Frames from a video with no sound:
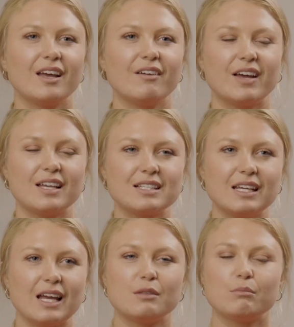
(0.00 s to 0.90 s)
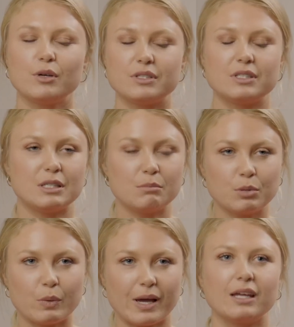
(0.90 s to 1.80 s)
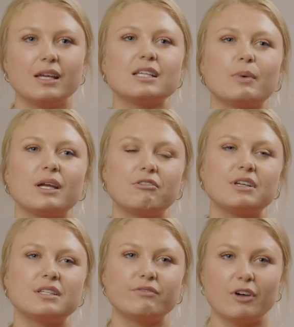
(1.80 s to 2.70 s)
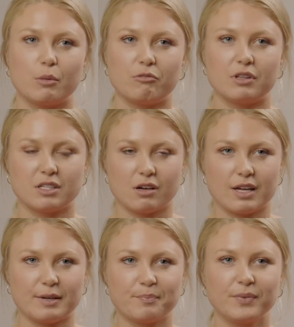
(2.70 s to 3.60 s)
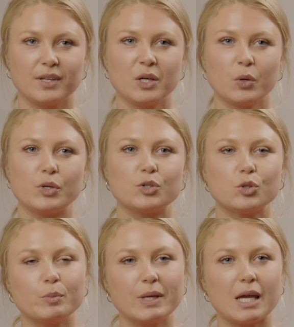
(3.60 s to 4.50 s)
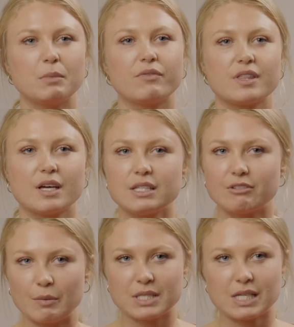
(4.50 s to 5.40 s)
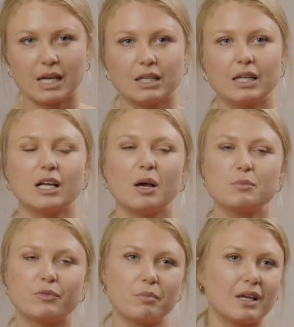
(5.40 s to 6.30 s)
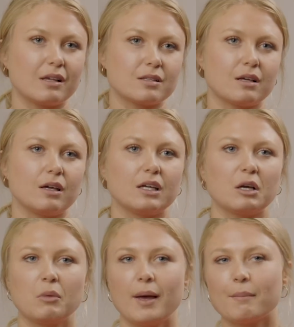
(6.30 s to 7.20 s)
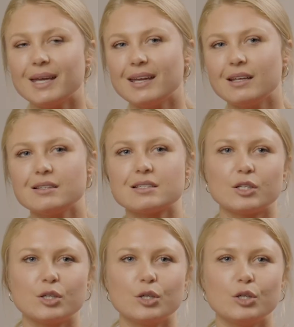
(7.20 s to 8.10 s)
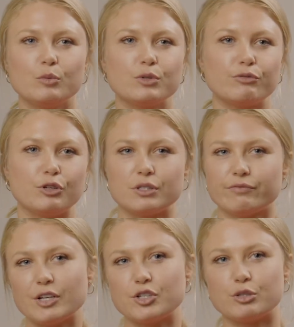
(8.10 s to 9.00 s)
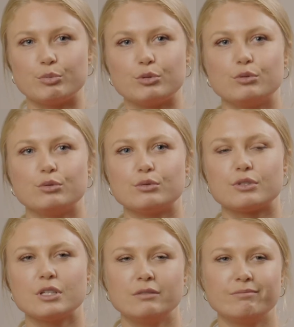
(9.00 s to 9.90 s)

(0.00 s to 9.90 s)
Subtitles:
Firstly, and the most simple way, is by increasing fibre in the diet. We should all be aiming for 30 grams a day, and it comes from things like beans, legumes, fruits and vegetables,